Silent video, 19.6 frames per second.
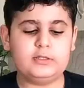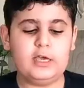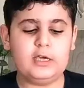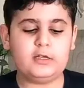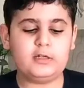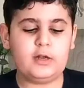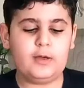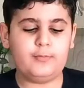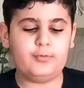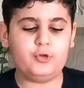
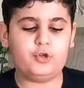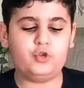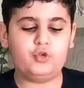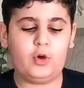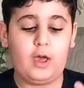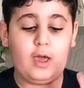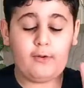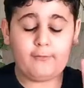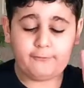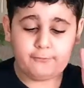Take number
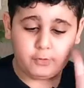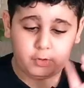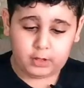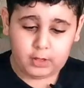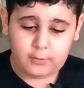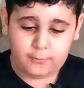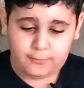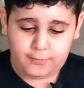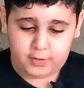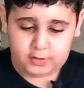two. I have
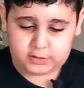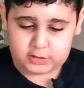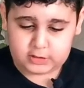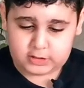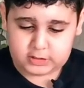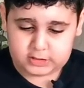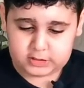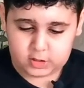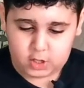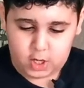fully
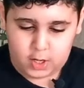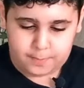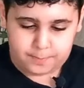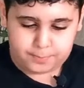filled this